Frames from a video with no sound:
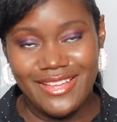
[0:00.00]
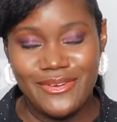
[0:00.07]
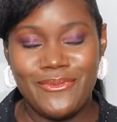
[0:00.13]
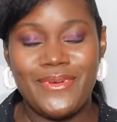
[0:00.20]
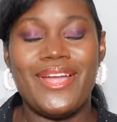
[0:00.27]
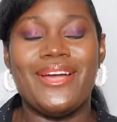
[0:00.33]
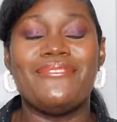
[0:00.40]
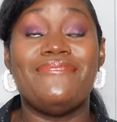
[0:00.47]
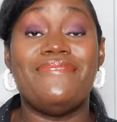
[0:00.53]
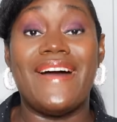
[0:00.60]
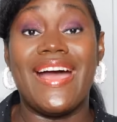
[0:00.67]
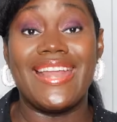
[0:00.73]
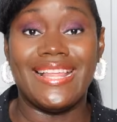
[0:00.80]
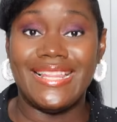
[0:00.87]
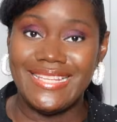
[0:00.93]
We are
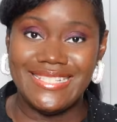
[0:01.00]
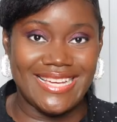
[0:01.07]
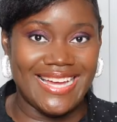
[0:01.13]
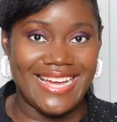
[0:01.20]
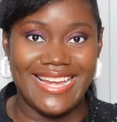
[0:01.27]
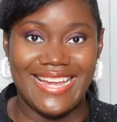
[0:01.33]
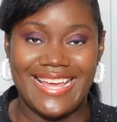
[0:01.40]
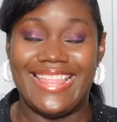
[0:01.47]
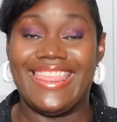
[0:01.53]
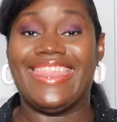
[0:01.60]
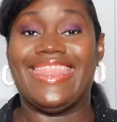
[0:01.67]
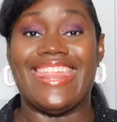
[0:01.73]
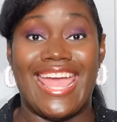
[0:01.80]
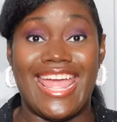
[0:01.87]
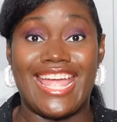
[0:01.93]
finally done.
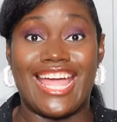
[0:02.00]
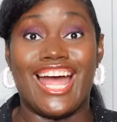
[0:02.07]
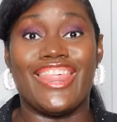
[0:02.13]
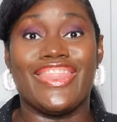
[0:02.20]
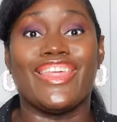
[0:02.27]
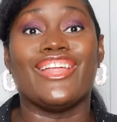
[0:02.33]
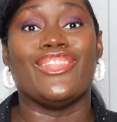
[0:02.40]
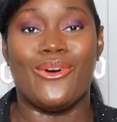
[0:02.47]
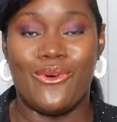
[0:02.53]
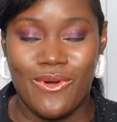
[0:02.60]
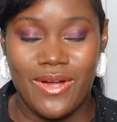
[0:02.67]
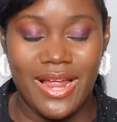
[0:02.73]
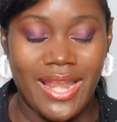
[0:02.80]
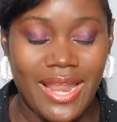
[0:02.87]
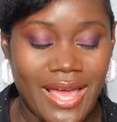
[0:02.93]
Thank the
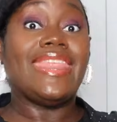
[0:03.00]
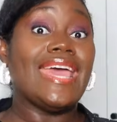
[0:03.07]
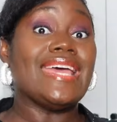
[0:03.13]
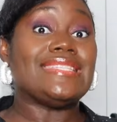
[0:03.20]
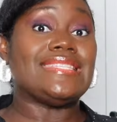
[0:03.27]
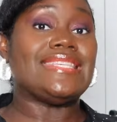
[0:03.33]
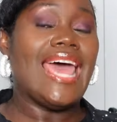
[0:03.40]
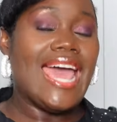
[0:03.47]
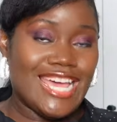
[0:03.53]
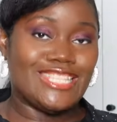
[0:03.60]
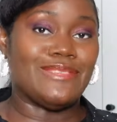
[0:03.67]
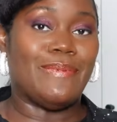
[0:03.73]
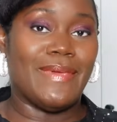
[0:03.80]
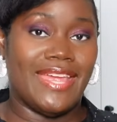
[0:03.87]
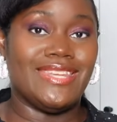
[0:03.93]
Lord. This
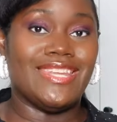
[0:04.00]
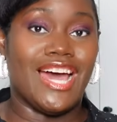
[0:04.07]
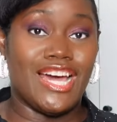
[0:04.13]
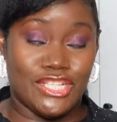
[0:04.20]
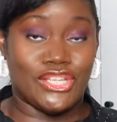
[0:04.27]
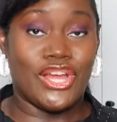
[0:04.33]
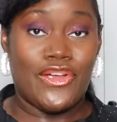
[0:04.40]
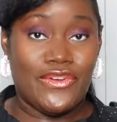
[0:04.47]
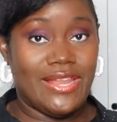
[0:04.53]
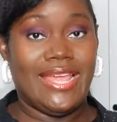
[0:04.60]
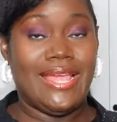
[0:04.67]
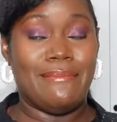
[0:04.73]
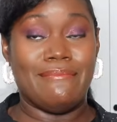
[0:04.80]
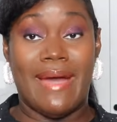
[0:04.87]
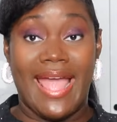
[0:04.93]
has been a
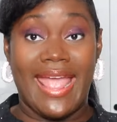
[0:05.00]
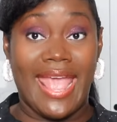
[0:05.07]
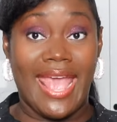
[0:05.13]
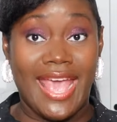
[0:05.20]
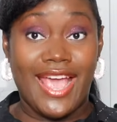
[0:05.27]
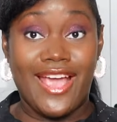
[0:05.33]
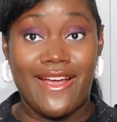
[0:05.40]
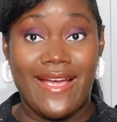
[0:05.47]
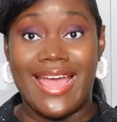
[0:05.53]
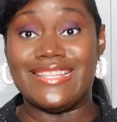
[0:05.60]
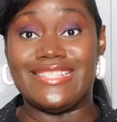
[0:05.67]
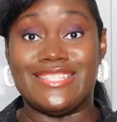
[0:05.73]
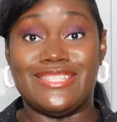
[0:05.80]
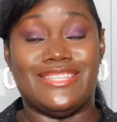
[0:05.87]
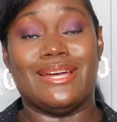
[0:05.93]
journey. My hair
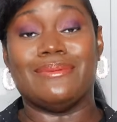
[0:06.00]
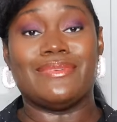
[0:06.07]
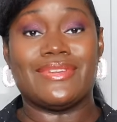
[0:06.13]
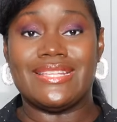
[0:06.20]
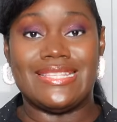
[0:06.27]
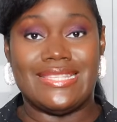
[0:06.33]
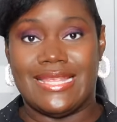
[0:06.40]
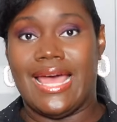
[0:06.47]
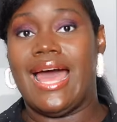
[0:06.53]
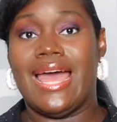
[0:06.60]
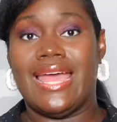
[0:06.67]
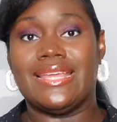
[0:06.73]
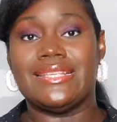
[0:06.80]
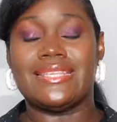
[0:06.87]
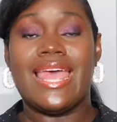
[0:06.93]
has doubled in
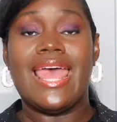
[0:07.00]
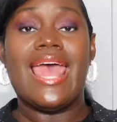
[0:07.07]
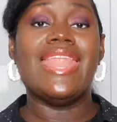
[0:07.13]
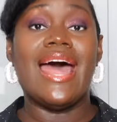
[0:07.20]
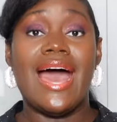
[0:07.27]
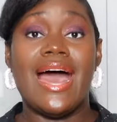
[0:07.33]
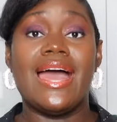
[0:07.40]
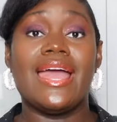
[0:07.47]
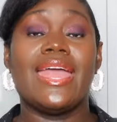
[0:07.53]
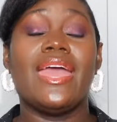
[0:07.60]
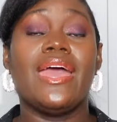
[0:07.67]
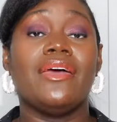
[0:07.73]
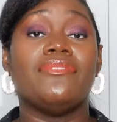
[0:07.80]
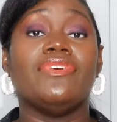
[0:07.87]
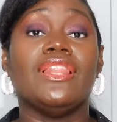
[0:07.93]
size and I
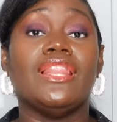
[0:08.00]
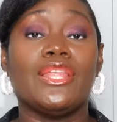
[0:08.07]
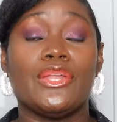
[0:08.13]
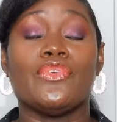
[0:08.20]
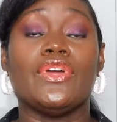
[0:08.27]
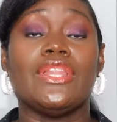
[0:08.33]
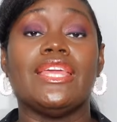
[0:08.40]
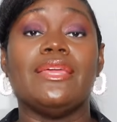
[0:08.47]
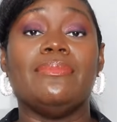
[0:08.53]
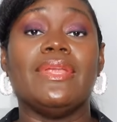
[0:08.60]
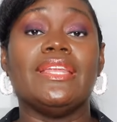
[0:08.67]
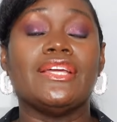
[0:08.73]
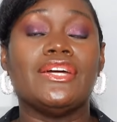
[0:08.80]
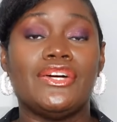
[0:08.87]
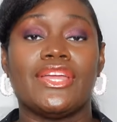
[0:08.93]
have literally
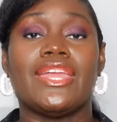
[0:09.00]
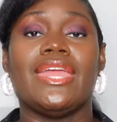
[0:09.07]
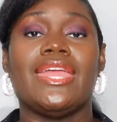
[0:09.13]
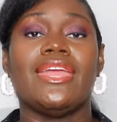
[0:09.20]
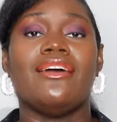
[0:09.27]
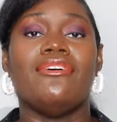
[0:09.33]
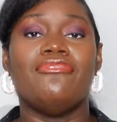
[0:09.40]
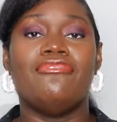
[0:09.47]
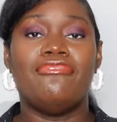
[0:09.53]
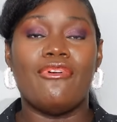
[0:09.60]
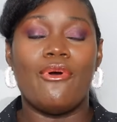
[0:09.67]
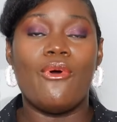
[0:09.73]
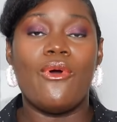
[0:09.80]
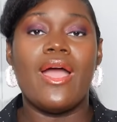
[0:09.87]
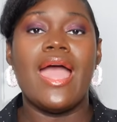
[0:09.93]
been cooking
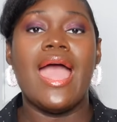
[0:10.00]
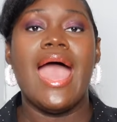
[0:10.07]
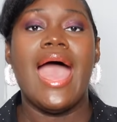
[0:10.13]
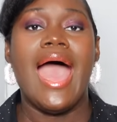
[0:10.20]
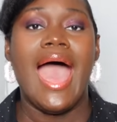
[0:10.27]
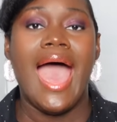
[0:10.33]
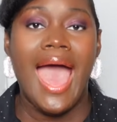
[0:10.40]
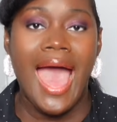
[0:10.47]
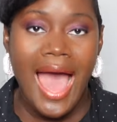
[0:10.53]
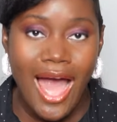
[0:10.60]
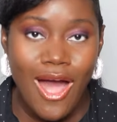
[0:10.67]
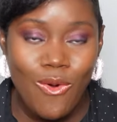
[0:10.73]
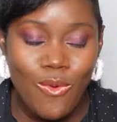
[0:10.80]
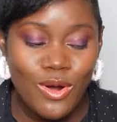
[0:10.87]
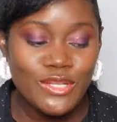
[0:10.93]
for
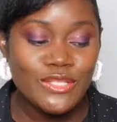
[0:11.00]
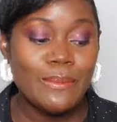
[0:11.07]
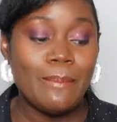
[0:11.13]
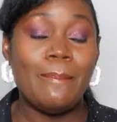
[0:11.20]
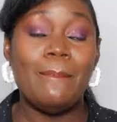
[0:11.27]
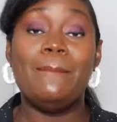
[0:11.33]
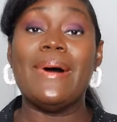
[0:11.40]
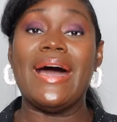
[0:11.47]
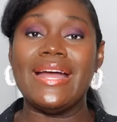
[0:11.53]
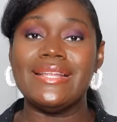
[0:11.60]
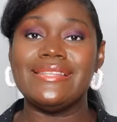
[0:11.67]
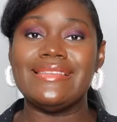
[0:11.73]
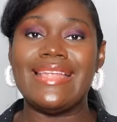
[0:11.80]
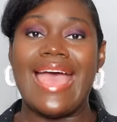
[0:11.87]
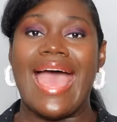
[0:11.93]
hours, but